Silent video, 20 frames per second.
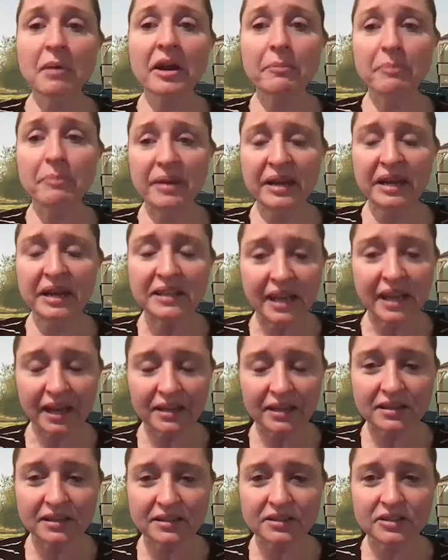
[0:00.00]
him on a
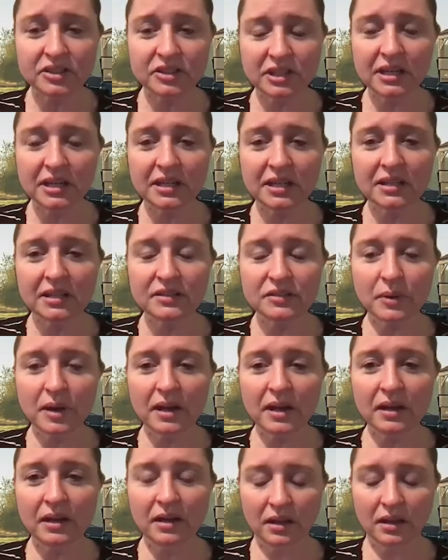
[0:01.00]
picnic, doesn't she? In this
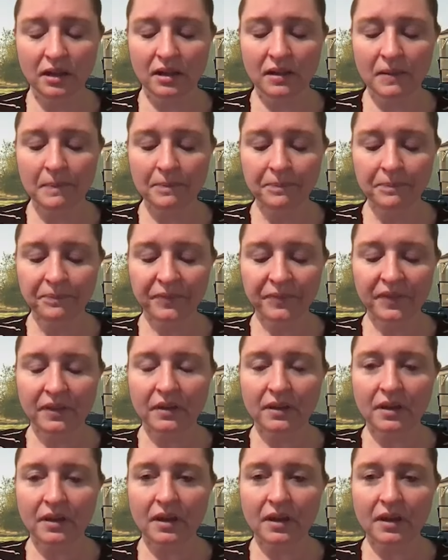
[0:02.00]
one, mm-hmm.